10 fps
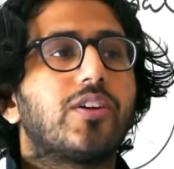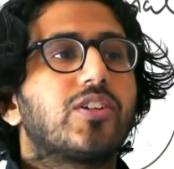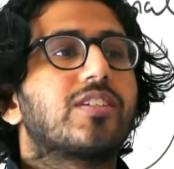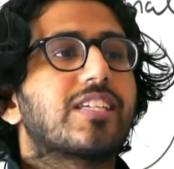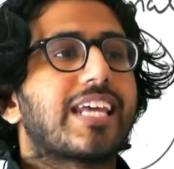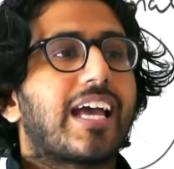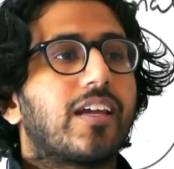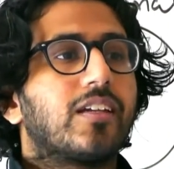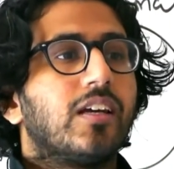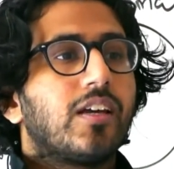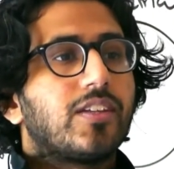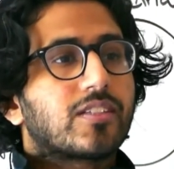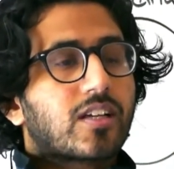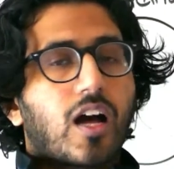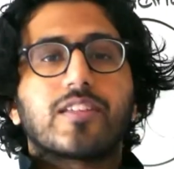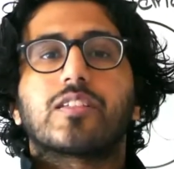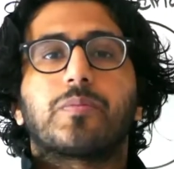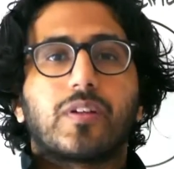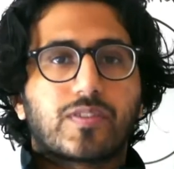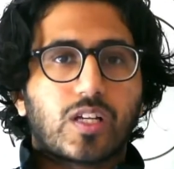understand this
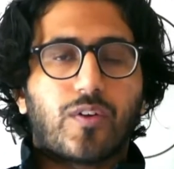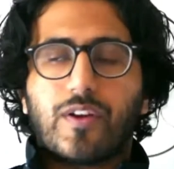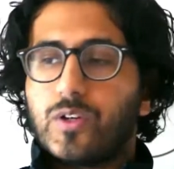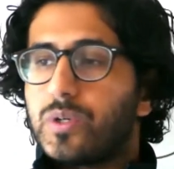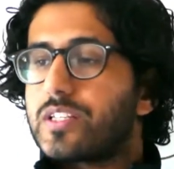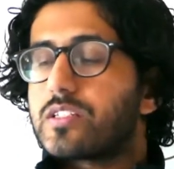concept of self. Everyone